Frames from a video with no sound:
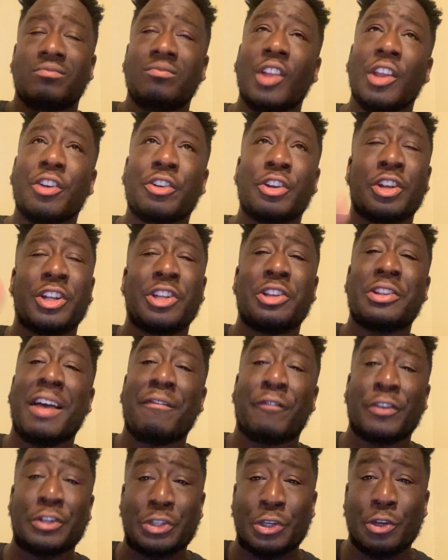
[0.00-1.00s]
You're gonna do that
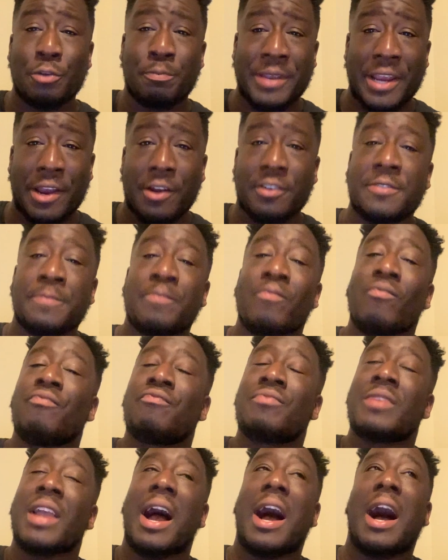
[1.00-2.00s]
for two peers.
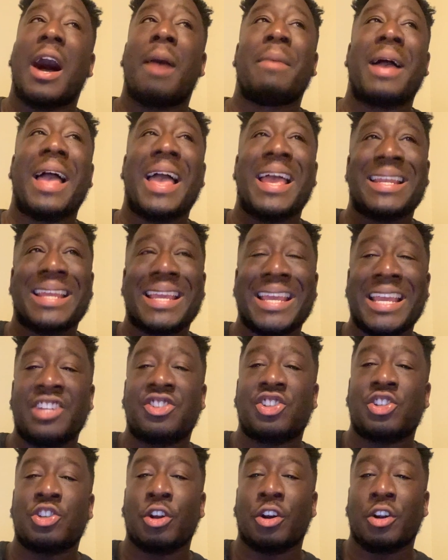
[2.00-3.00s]
And
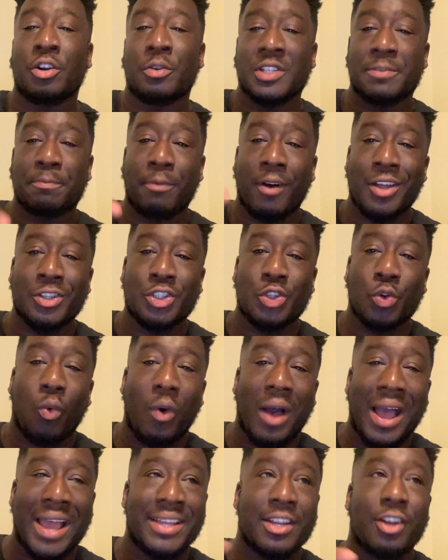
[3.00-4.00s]
each you're going to respond
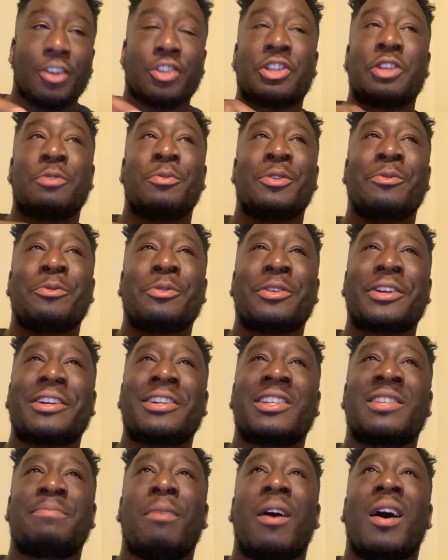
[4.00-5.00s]
twice, or excuse me, we're going to
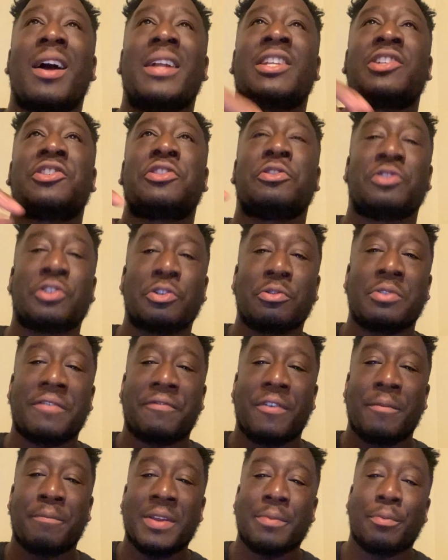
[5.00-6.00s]
respond to two
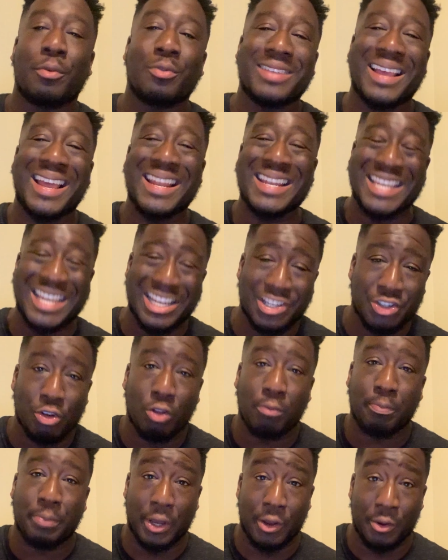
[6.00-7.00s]
different people's
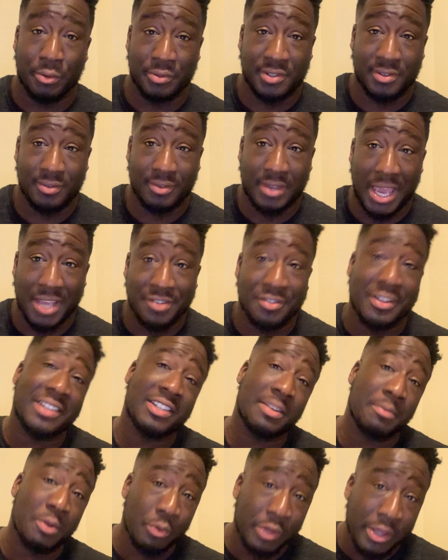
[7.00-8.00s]
initial post. Okay, so that's
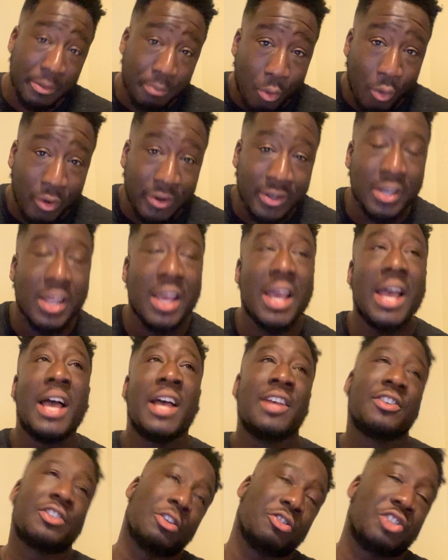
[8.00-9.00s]
going to be really important.
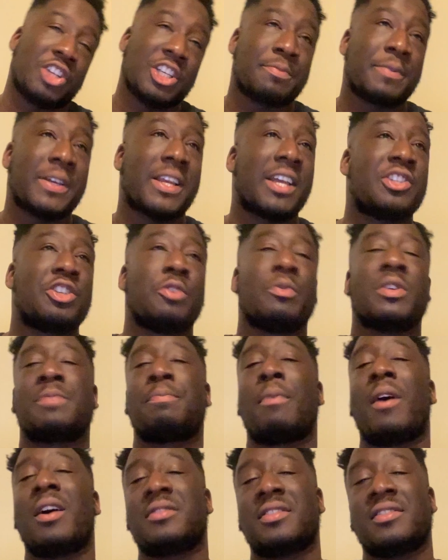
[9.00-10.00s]
So just because you
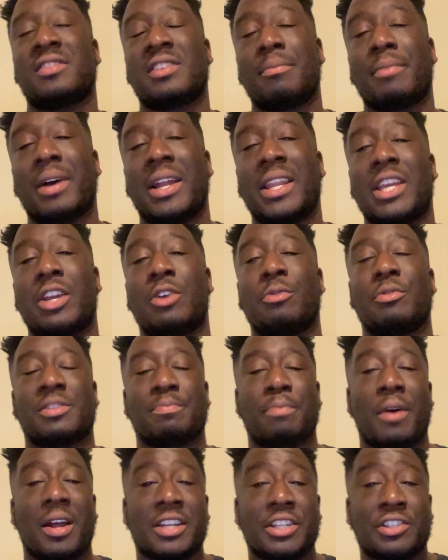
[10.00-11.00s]
respond to somebody who
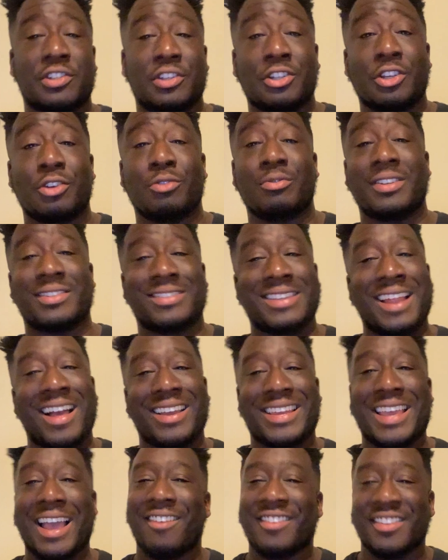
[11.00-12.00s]
responded to you does
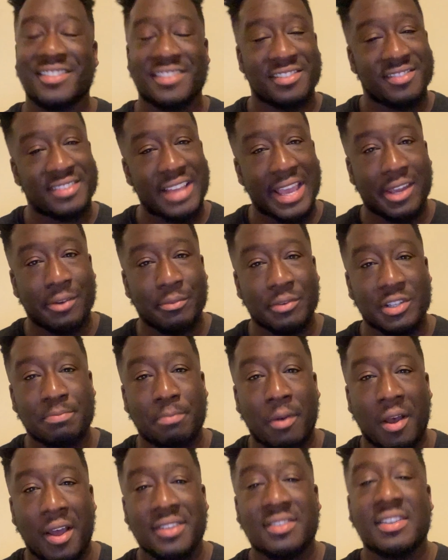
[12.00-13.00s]
not count as a second
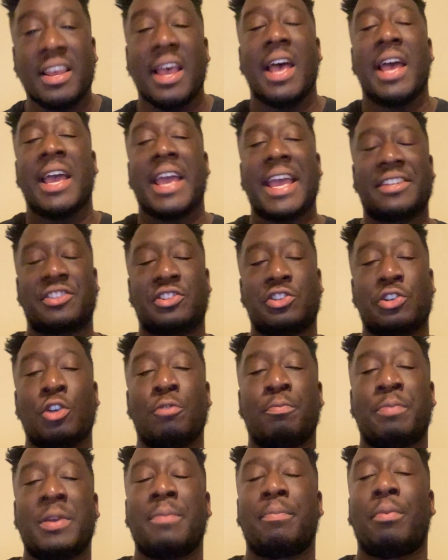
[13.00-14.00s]
response. It's two
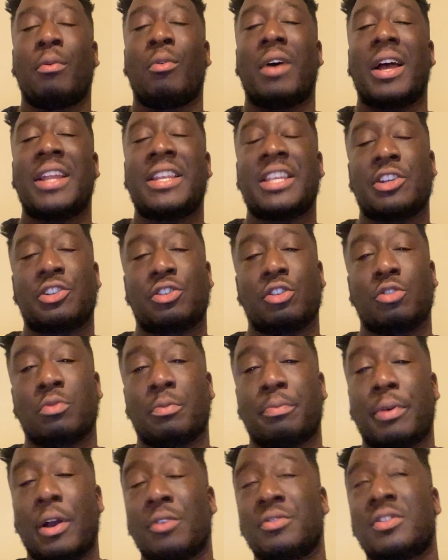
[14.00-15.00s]
people initial
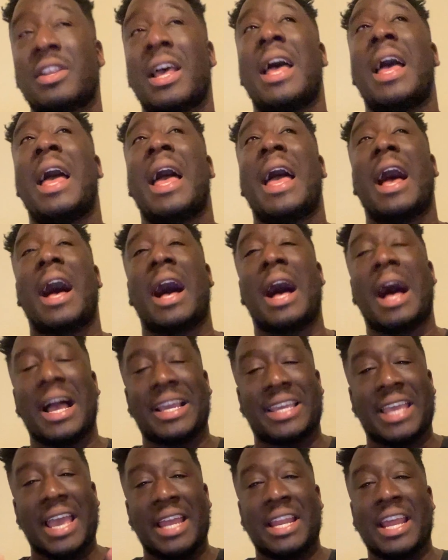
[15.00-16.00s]
repost.
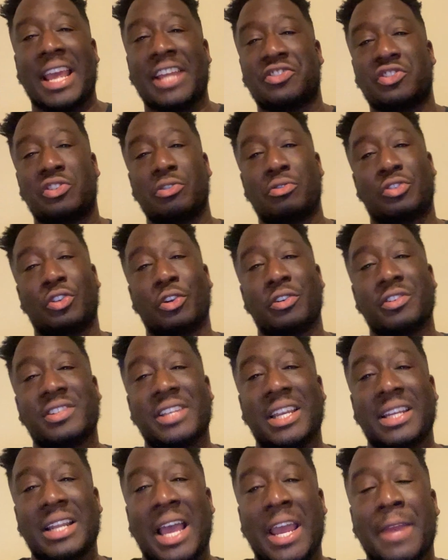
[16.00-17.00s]
Again, it's due
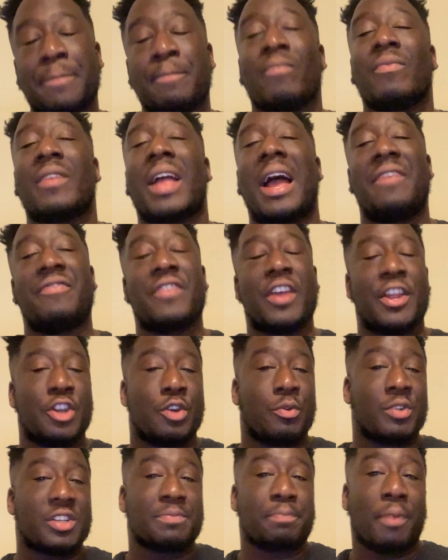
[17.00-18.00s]
Thursday night, and then
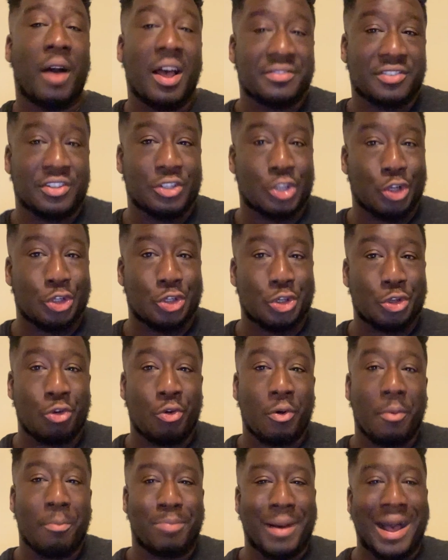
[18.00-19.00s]
your responses are
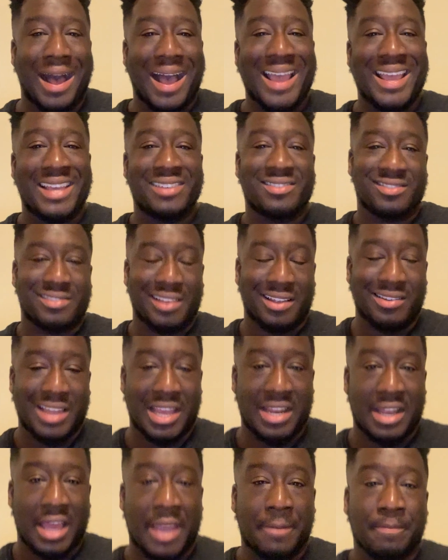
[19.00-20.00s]
due by
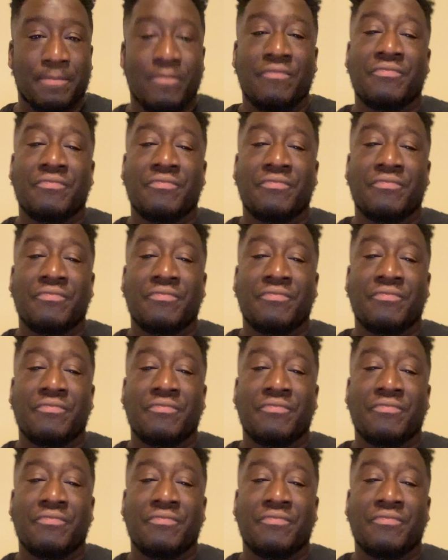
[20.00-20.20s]
Sunday night.